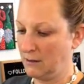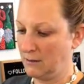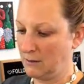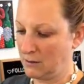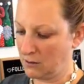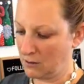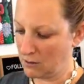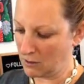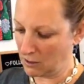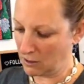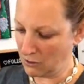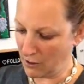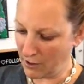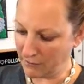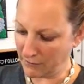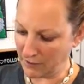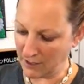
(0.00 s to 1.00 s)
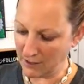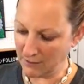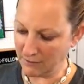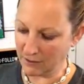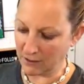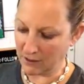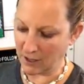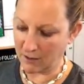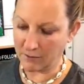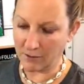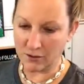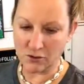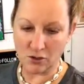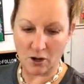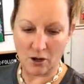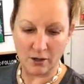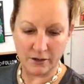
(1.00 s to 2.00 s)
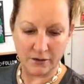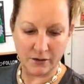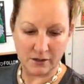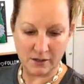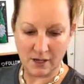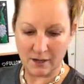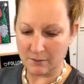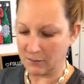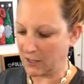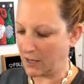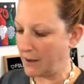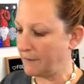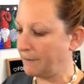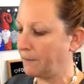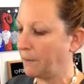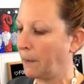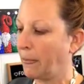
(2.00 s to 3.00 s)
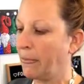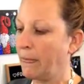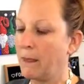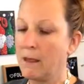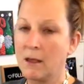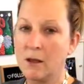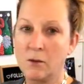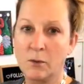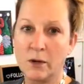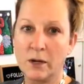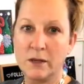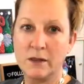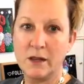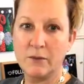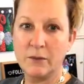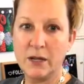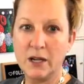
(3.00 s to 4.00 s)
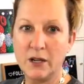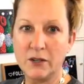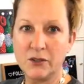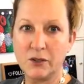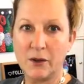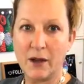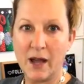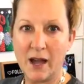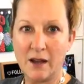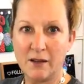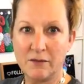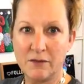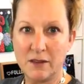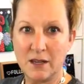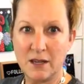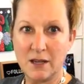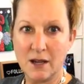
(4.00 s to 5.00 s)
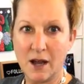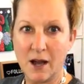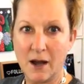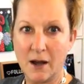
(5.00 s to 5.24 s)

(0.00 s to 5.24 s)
so that you have even coverage all at the same time. And then we also have the